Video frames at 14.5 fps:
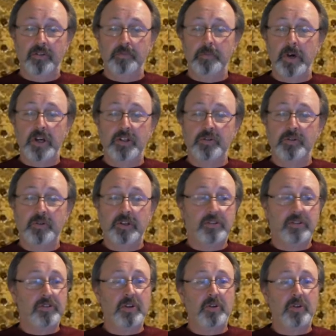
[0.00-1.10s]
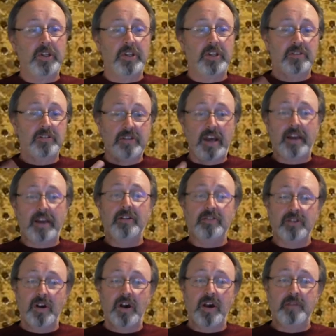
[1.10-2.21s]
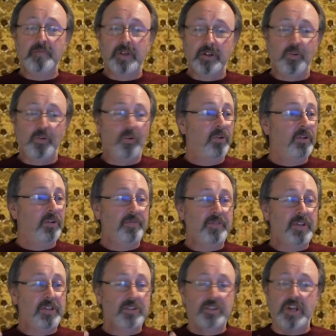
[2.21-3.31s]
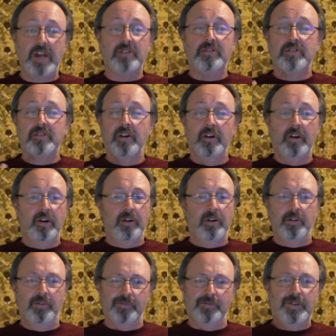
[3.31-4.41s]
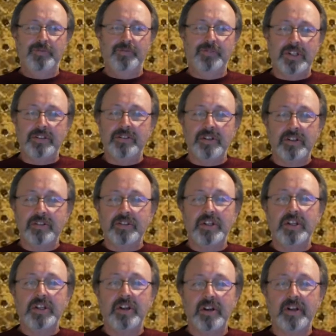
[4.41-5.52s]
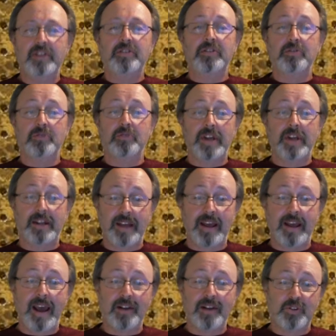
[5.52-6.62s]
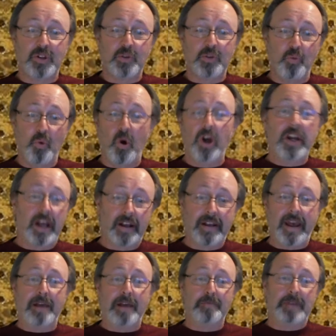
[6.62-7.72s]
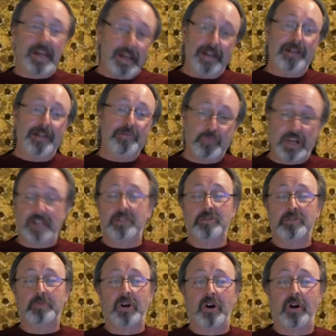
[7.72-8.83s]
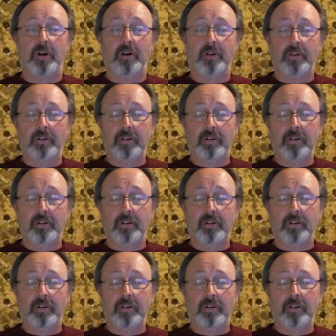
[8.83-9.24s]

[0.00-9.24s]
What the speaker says: Mind you, this is only the second time in all of the Jets' 50, 60-year history that they actually won a game in Pittsburgh.